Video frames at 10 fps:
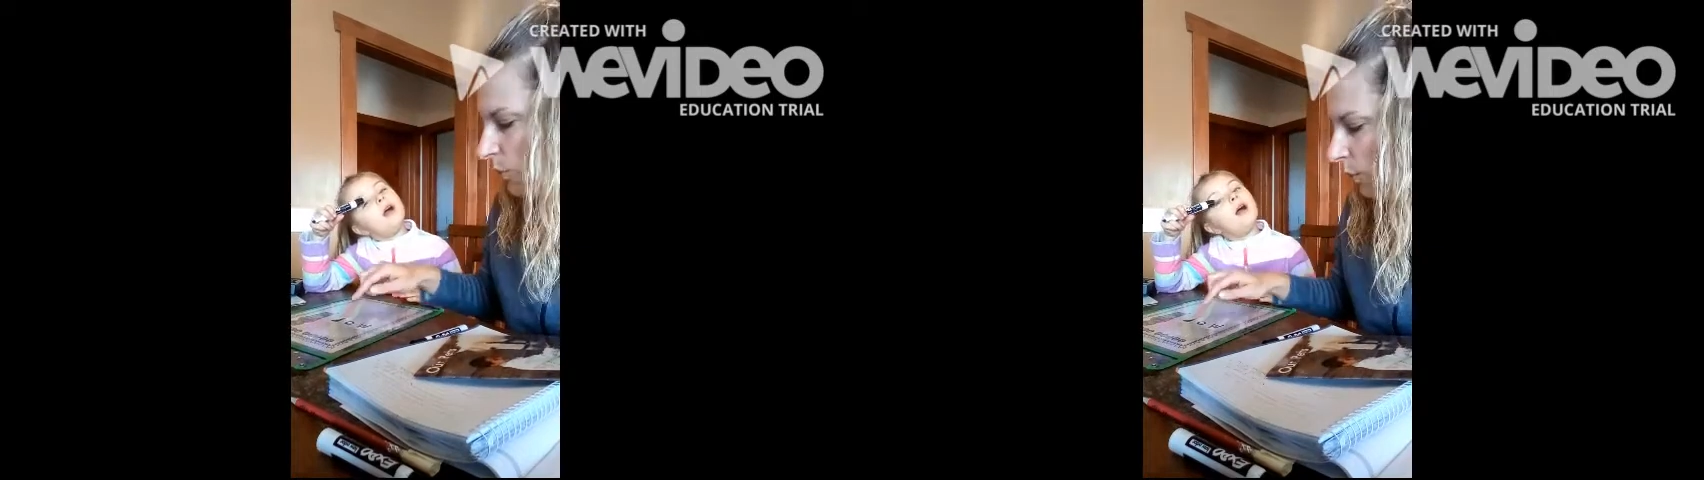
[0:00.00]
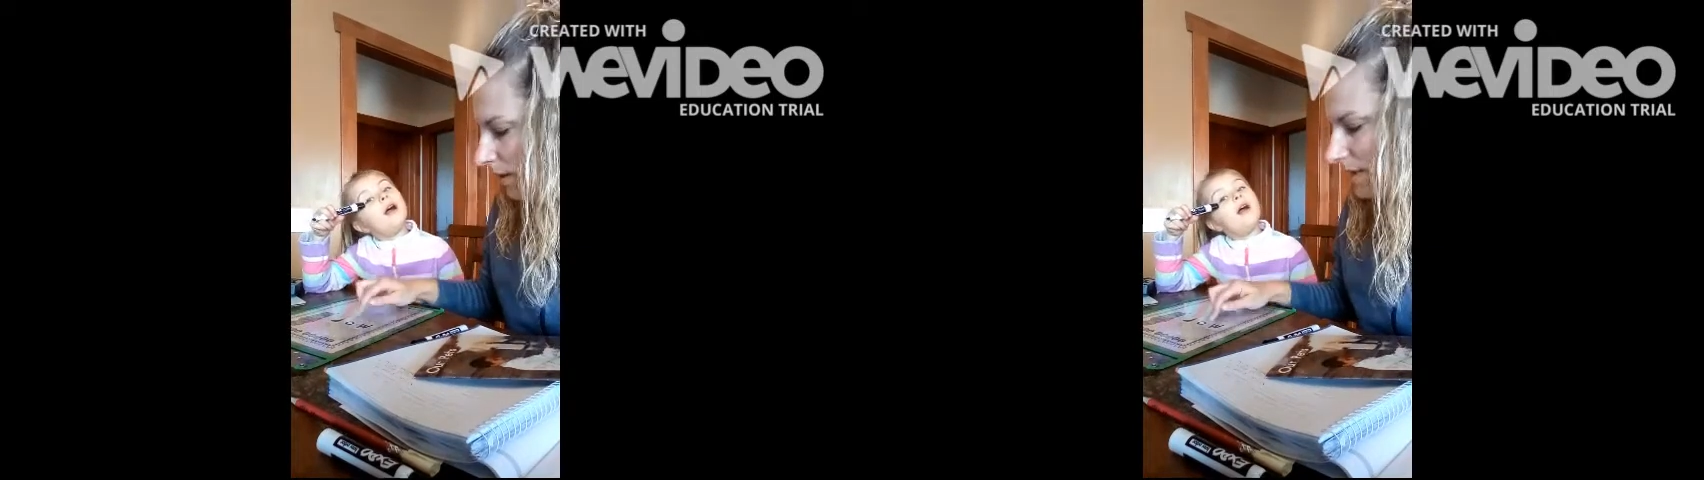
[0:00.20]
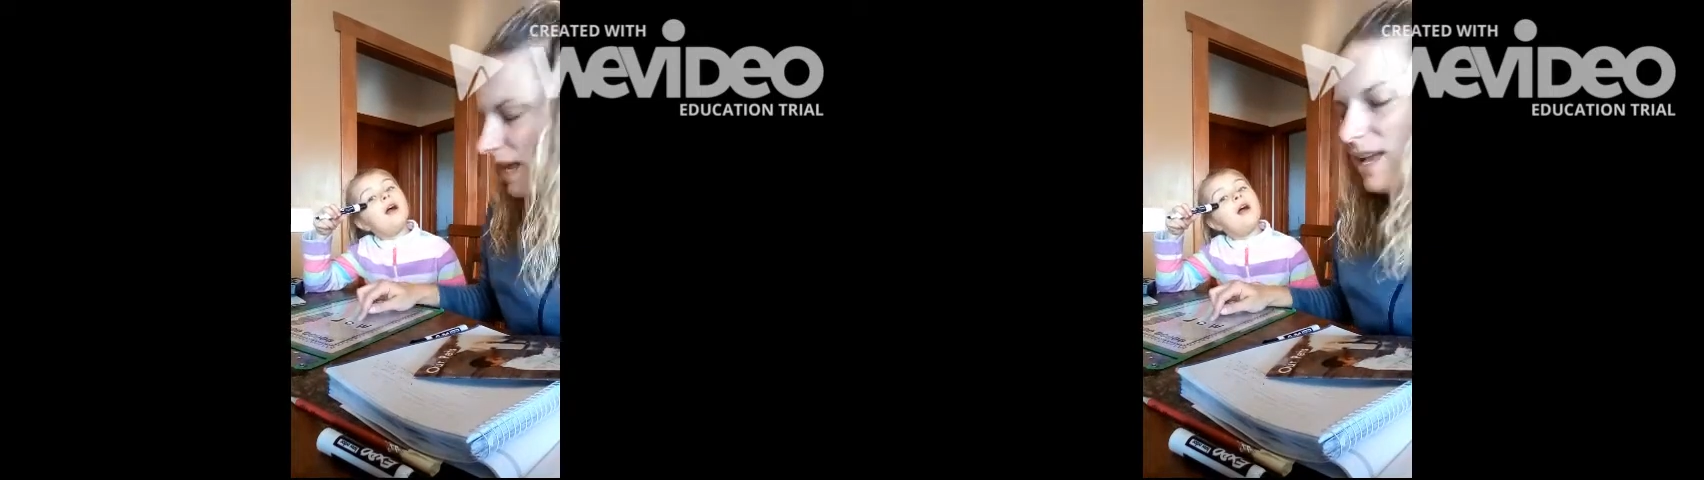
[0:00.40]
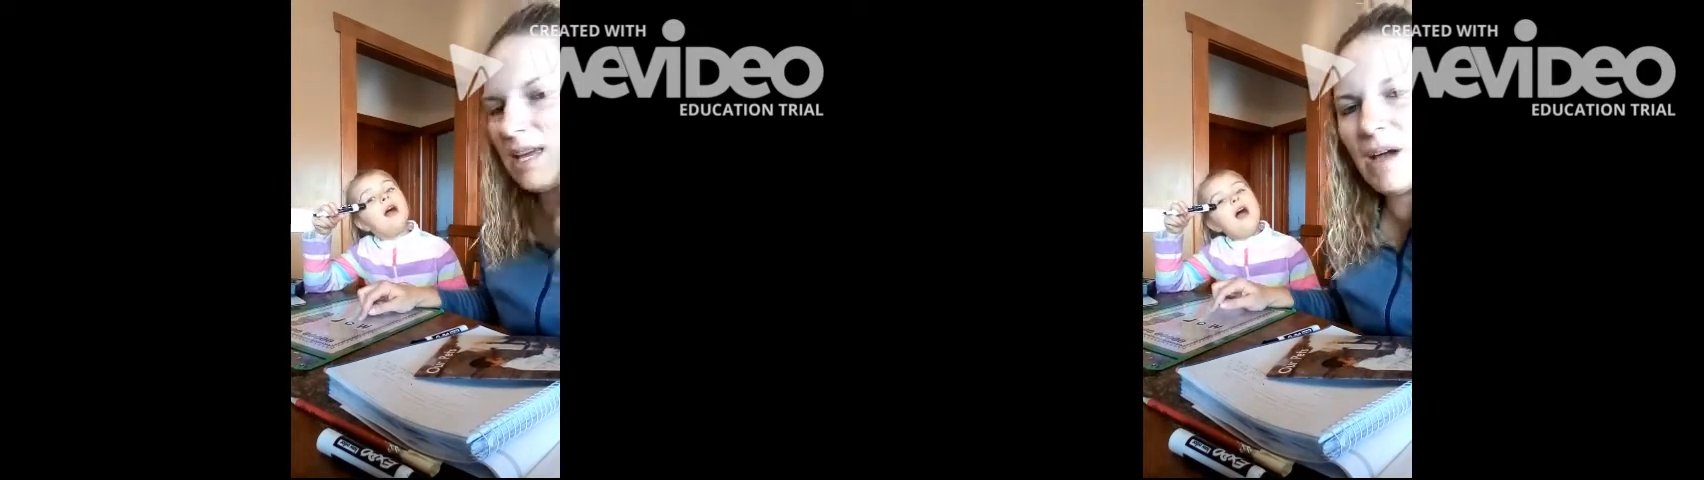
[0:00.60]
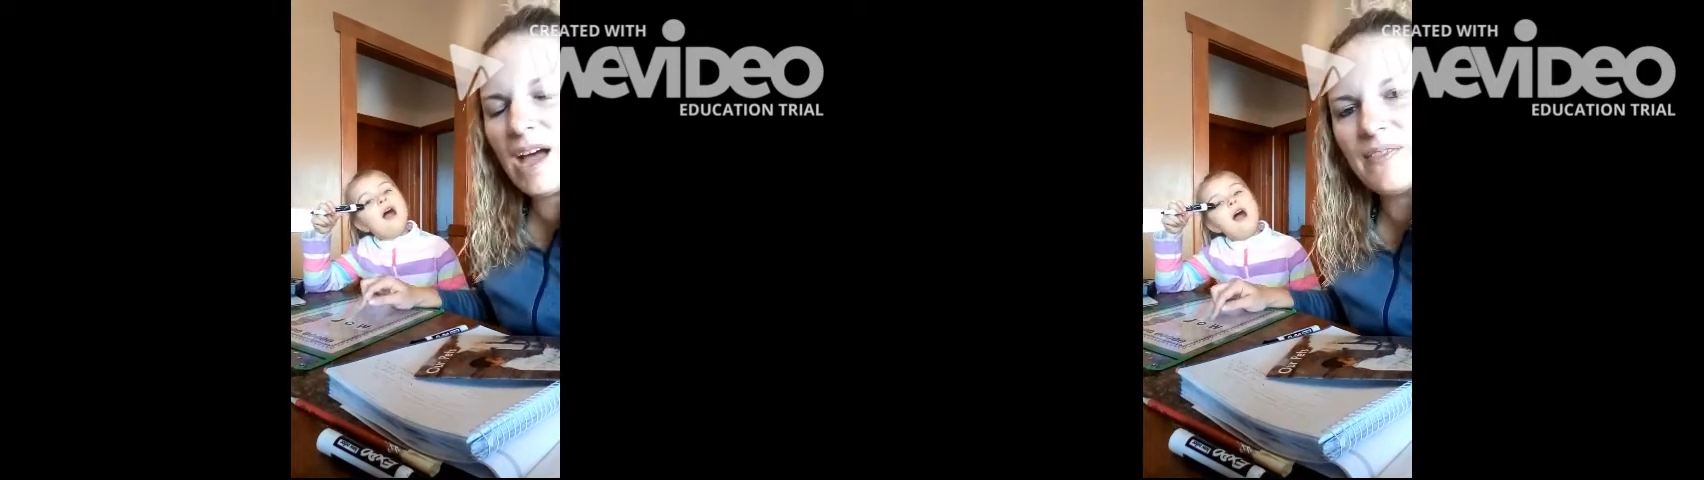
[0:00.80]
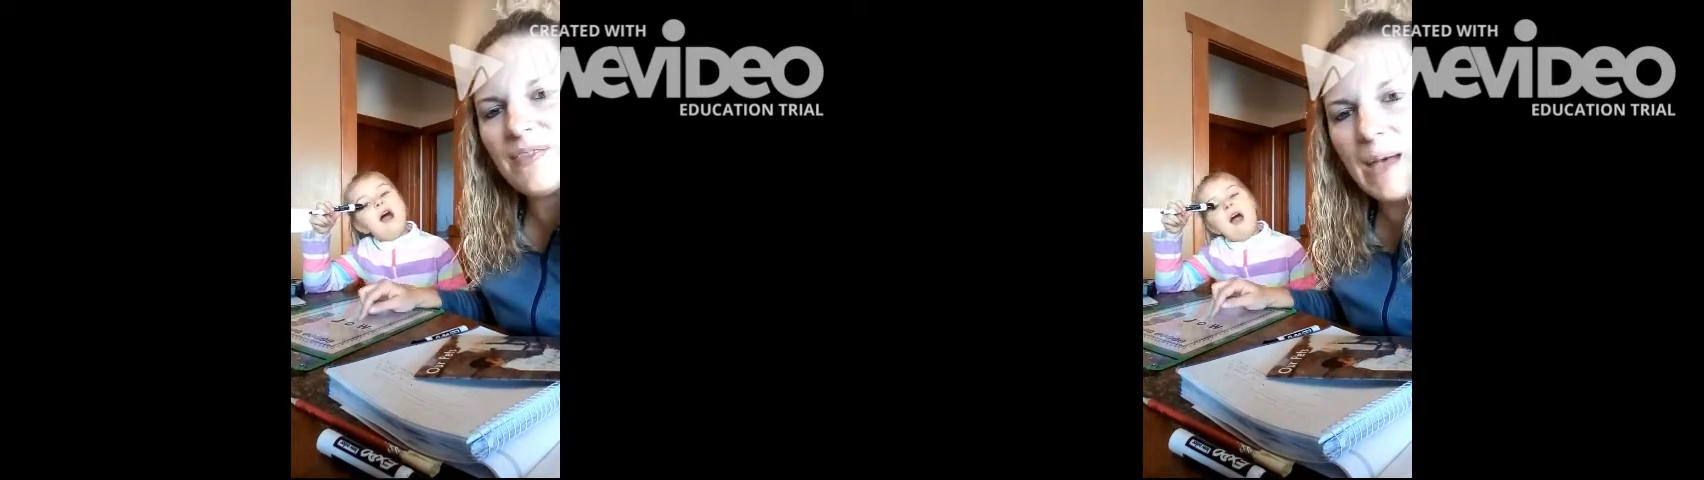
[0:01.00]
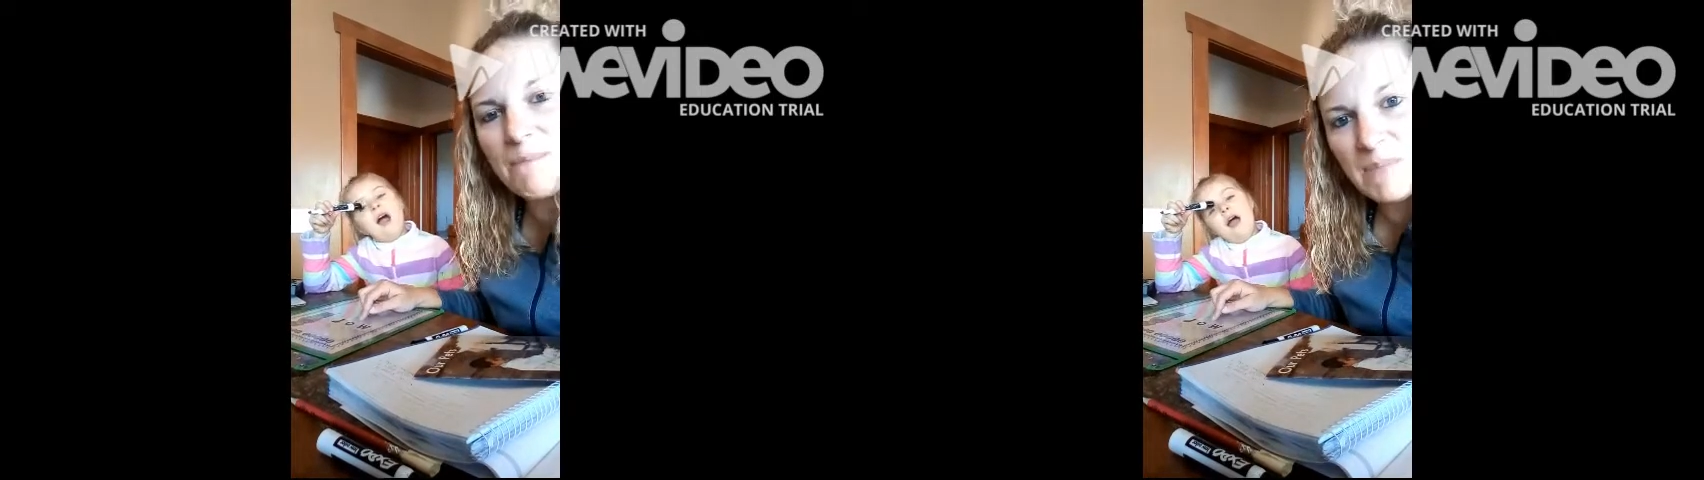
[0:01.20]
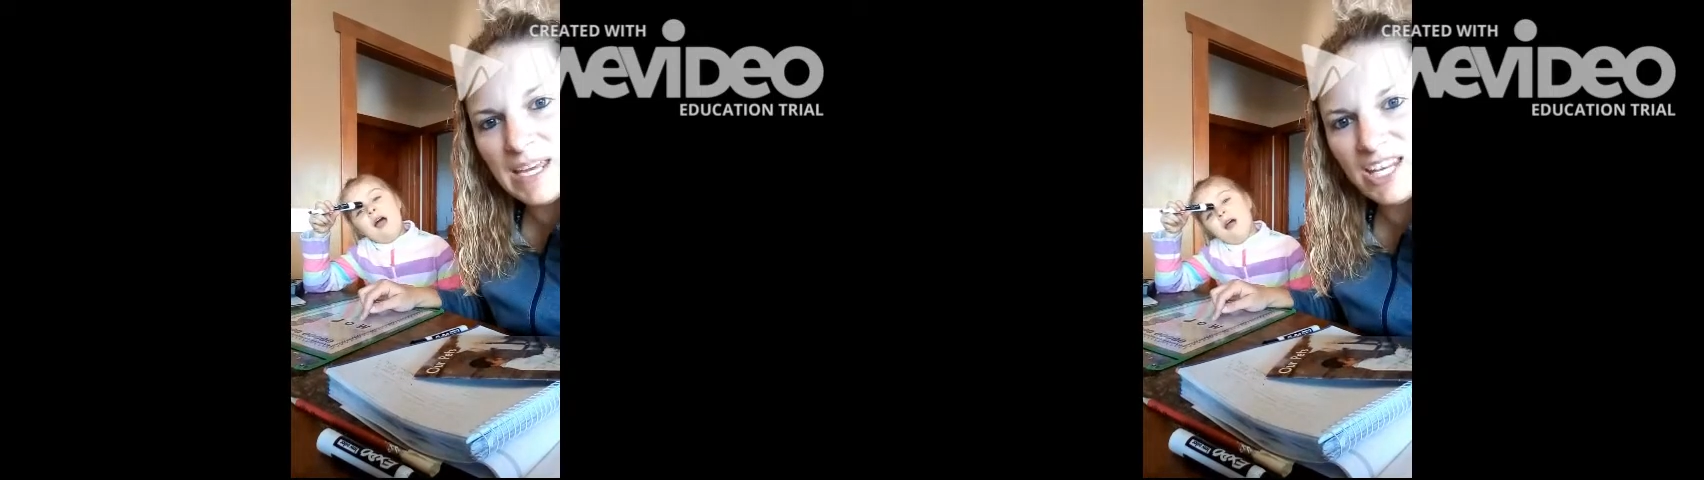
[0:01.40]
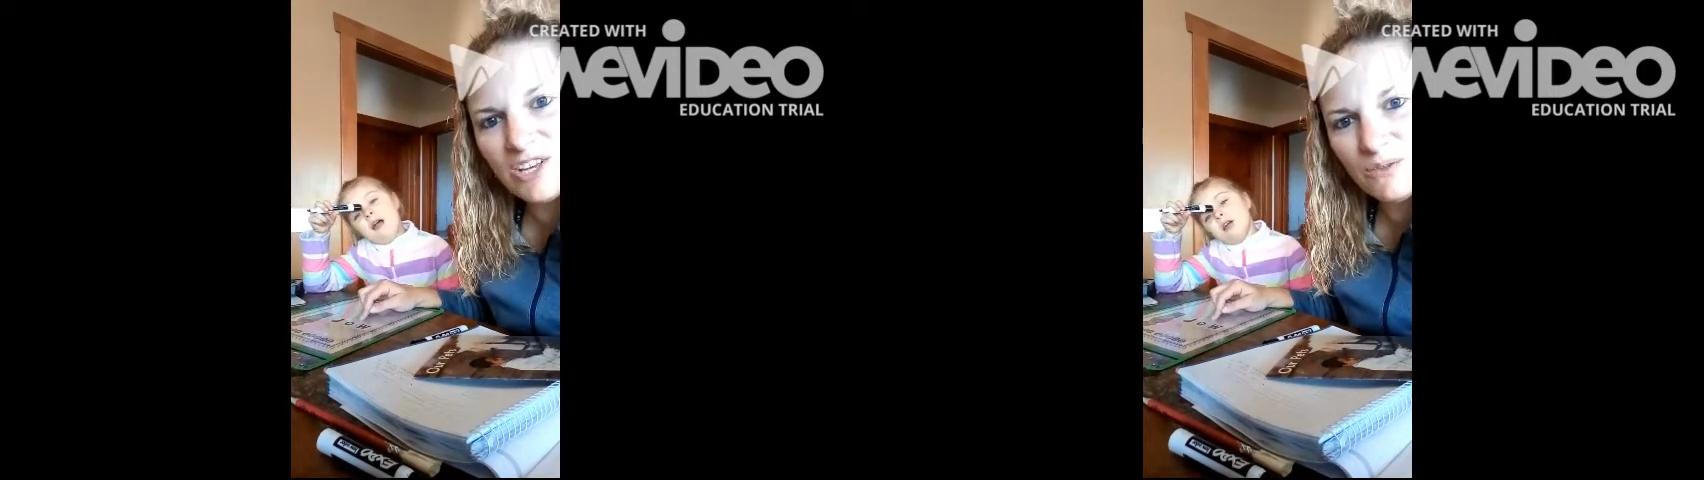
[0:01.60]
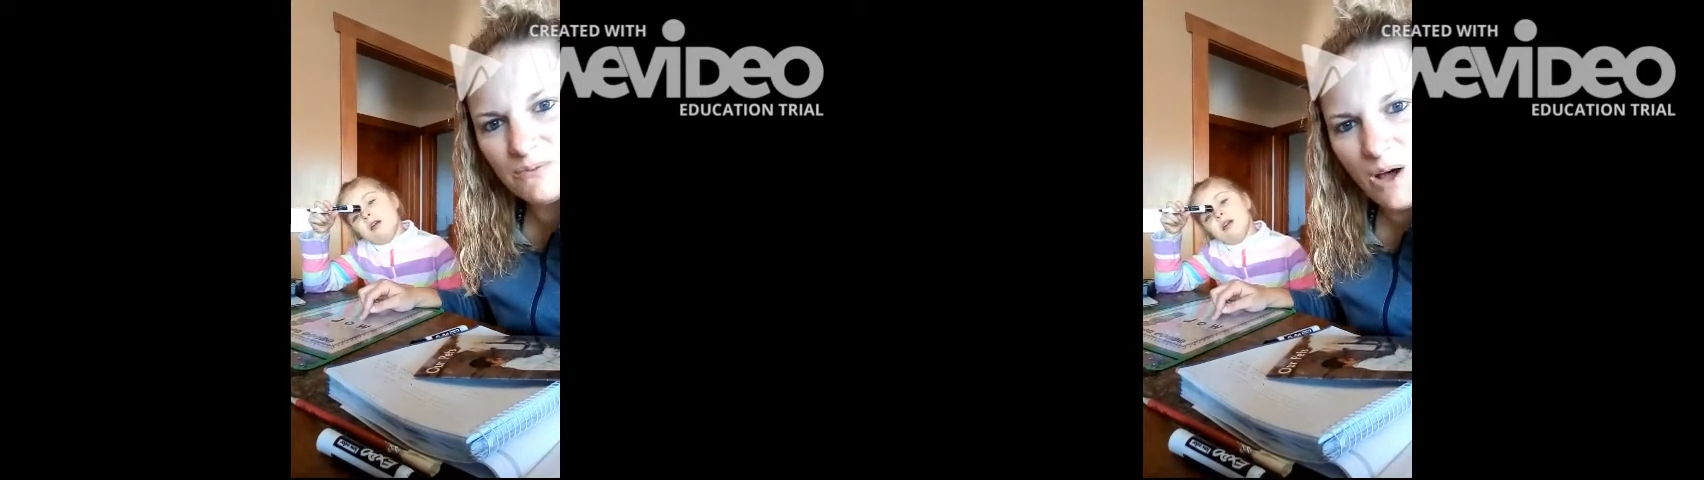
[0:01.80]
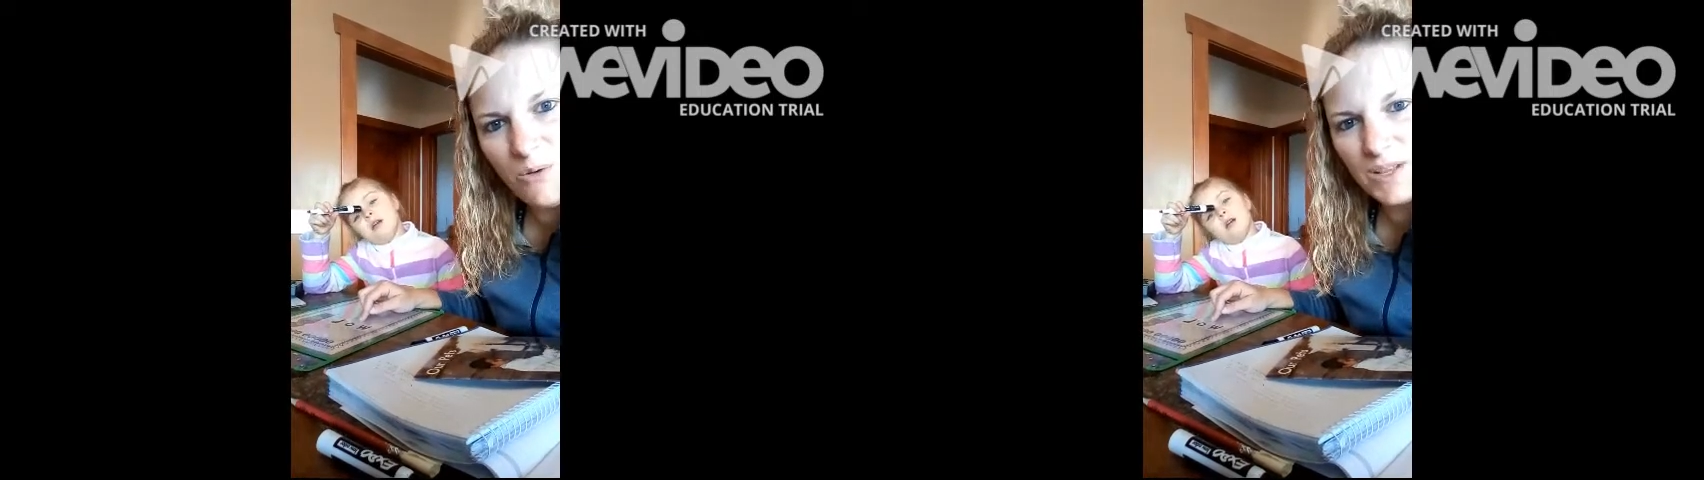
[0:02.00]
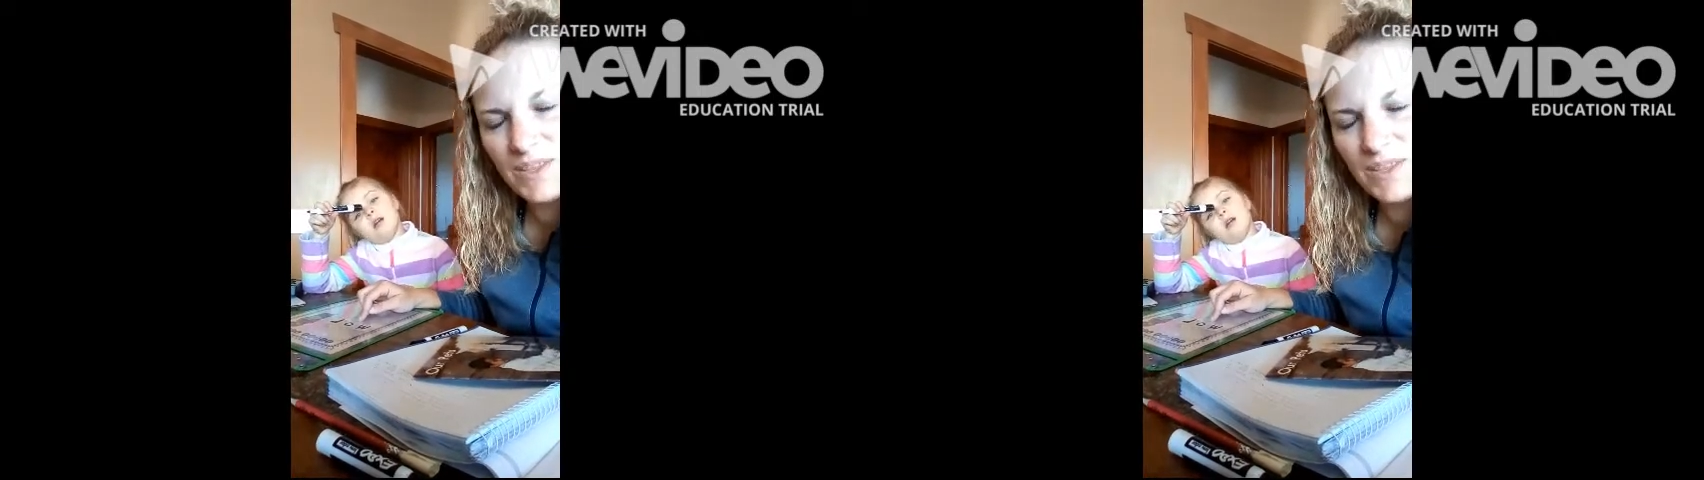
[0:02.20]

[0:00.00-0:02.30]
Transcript: more time on that medial vowel